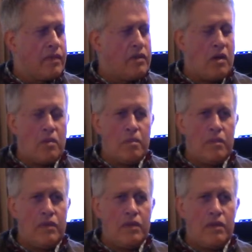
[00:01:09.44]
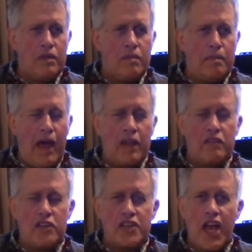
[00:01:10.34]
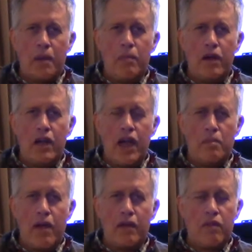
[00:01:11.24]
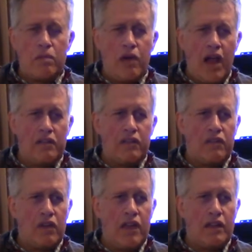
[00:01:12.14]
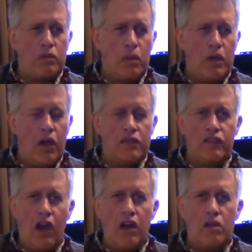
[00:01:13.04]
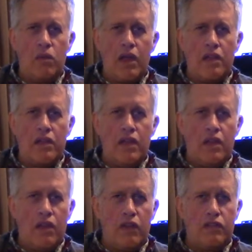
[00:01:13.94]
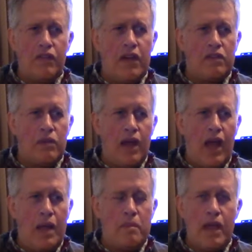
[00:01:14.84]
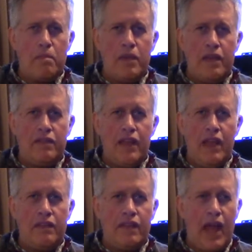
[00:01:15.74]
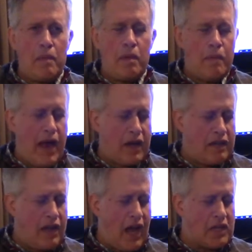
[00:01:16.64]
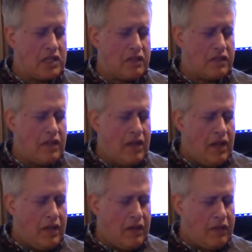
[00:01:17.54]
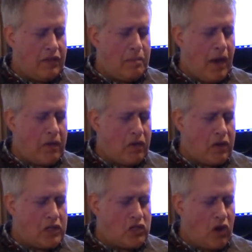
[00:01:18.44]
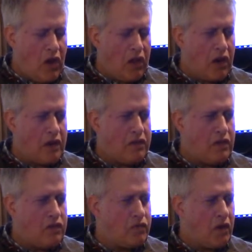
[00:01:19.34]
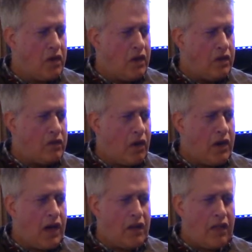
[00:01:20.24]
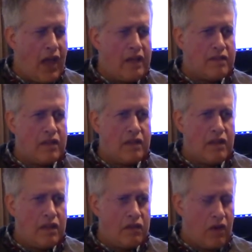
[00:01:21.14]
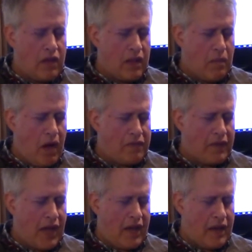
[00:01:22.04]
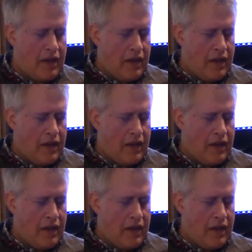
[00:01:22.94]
do your balance your checkbook on a microprocessor. That's what we all started with, those of us who had IBM PCs and Apple Macintoshes. This is a microcontroller. It's used for turning on lights and turning them off again.